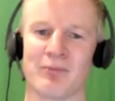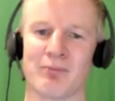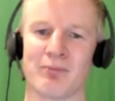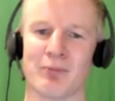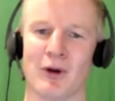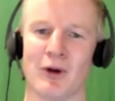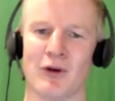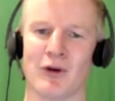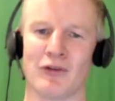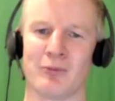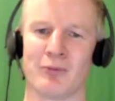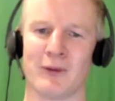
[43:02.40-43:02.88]

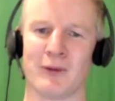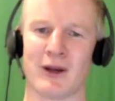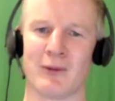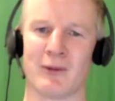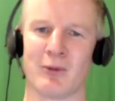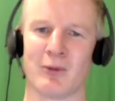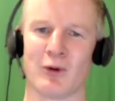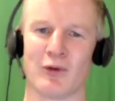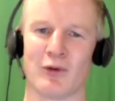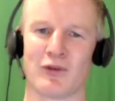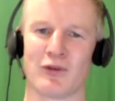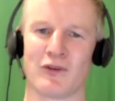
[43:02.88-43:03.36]

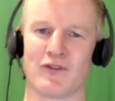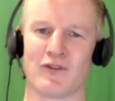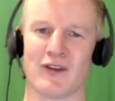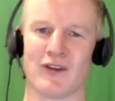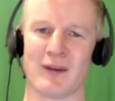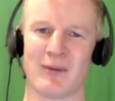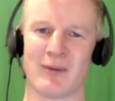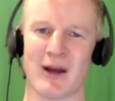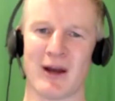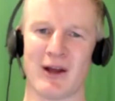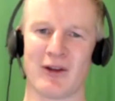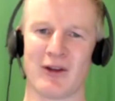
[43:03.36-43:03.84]
postmenopausal
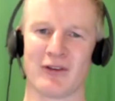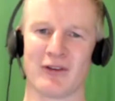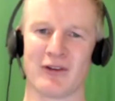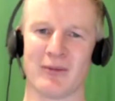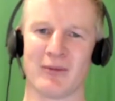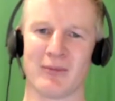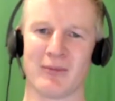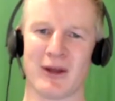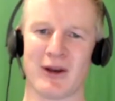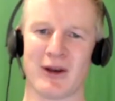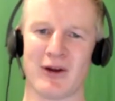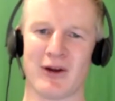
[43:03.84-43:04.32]
females
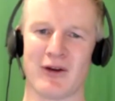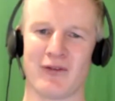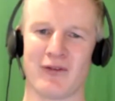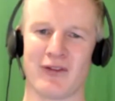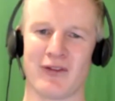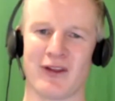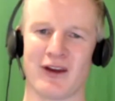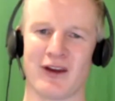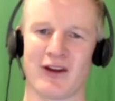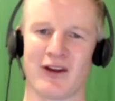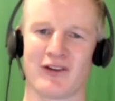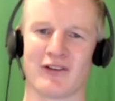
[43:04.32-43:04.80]
and men over
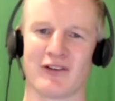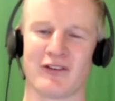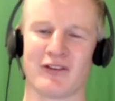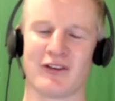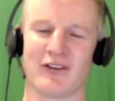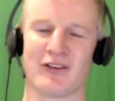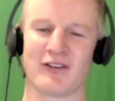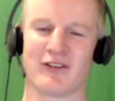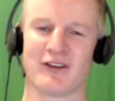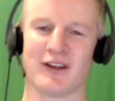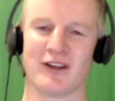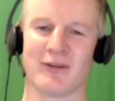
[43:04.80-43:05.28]
the age of
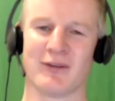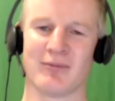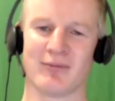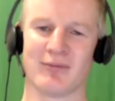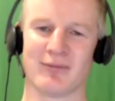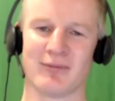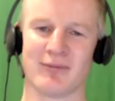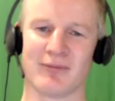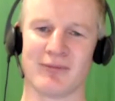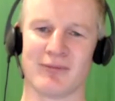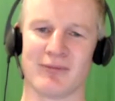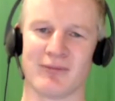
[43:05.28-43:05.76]
60
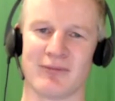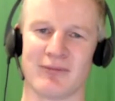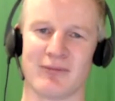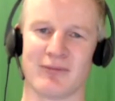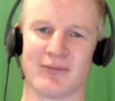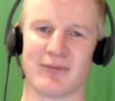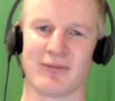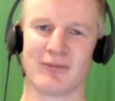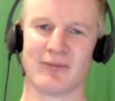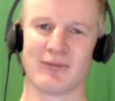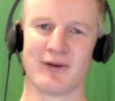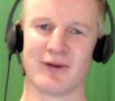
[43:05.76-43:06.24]

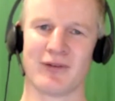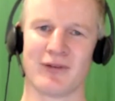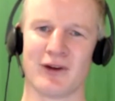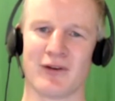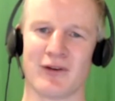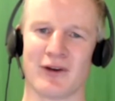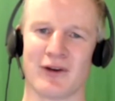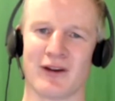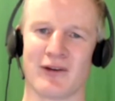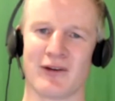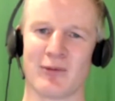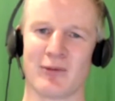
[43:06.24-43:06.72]
they've got
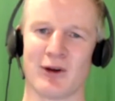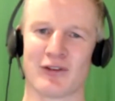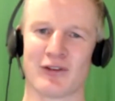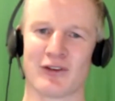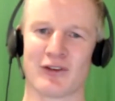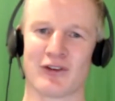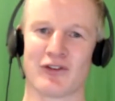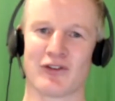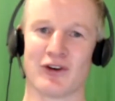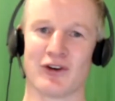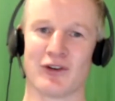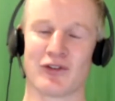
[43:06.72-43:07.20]
randomized
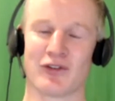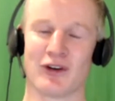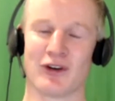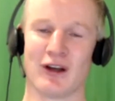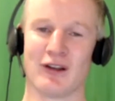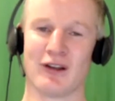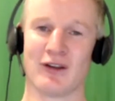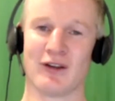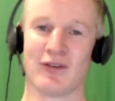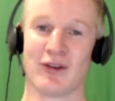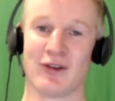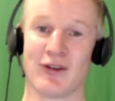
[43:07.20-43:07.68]
control
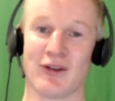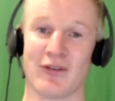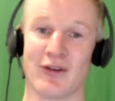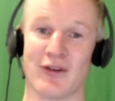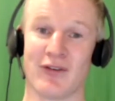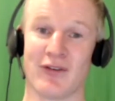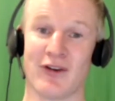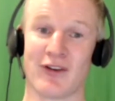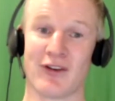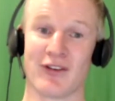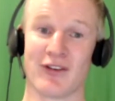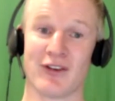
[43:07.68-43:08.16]
trial level of
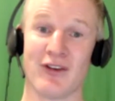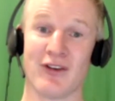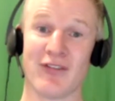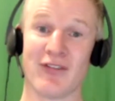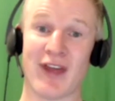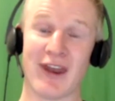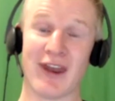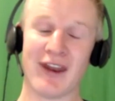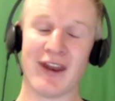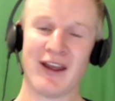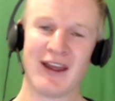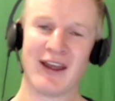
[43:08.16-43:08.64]
evidence of
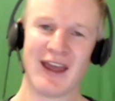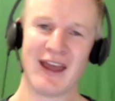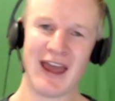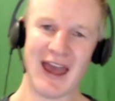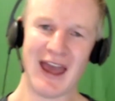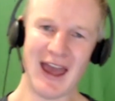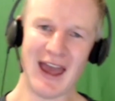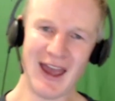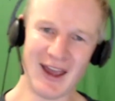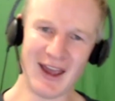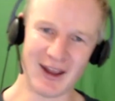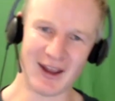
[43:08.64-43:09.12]
that
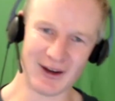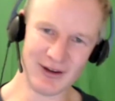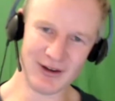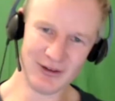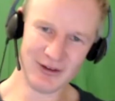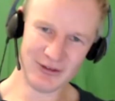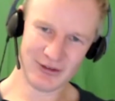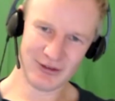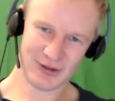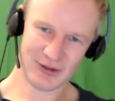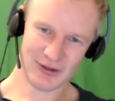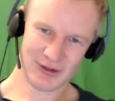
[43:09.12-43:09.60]

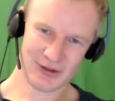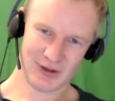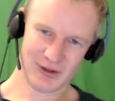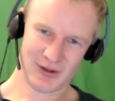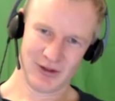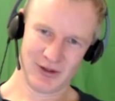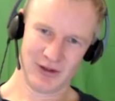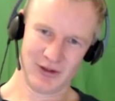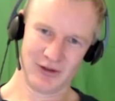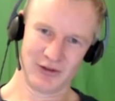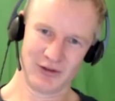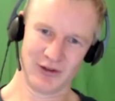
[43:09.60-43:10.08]
and
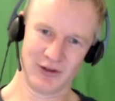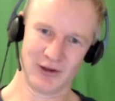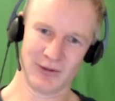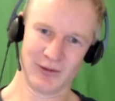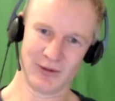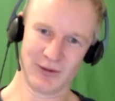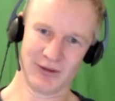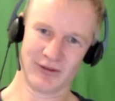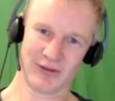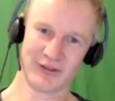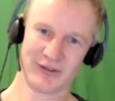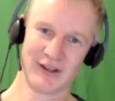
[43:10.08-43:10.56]
do you know
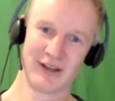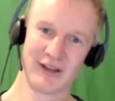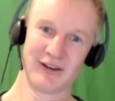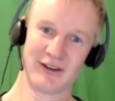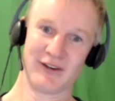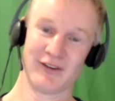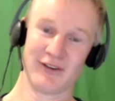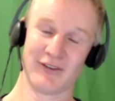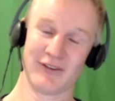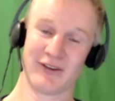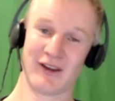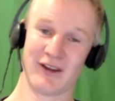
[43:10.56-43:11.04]
what the
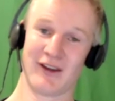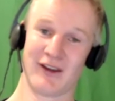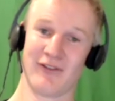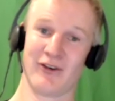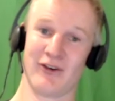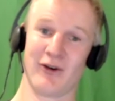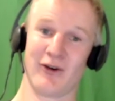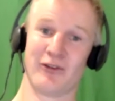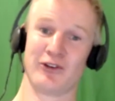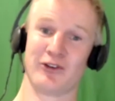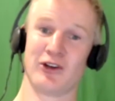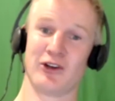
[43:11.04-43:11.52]
standard of care
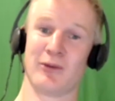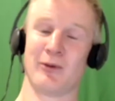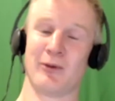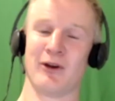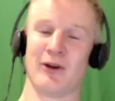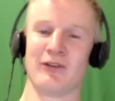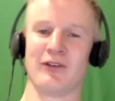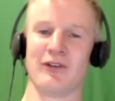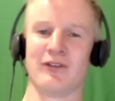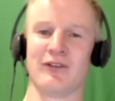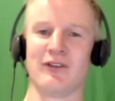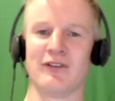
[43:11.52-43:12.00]
for
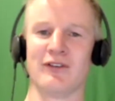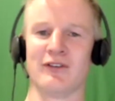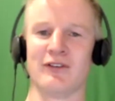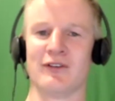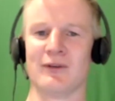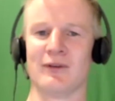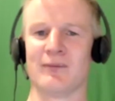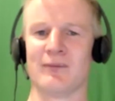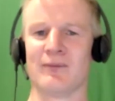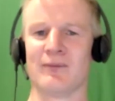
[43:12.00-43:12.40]
osteoporosis is